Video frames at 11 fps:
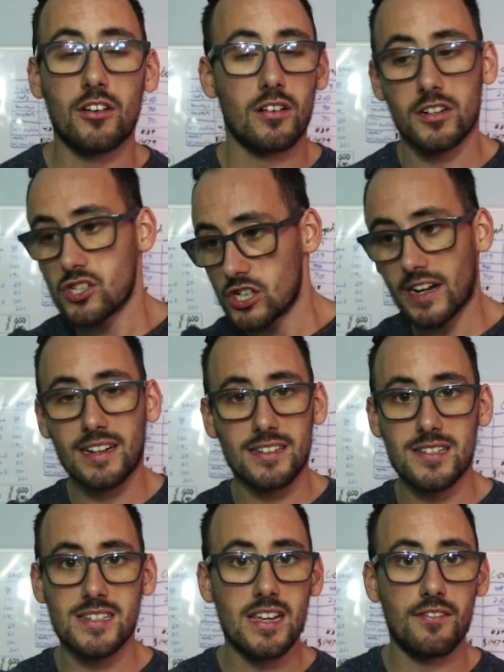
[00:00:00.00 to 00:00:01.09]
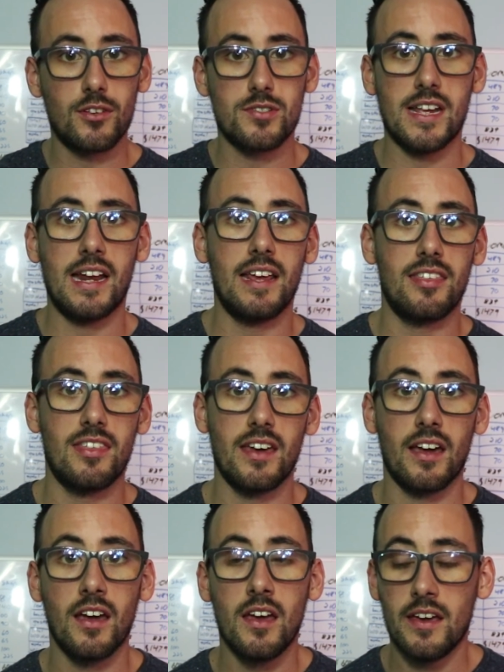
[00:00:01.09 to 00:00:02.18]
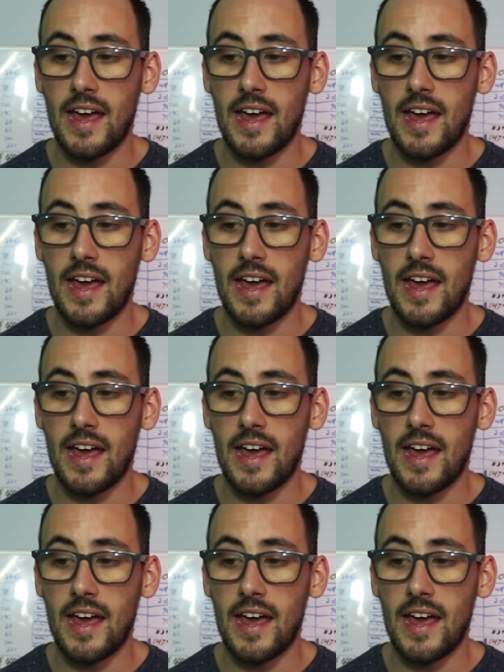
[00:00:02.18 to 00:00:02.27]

they're gonna check and see if there's anything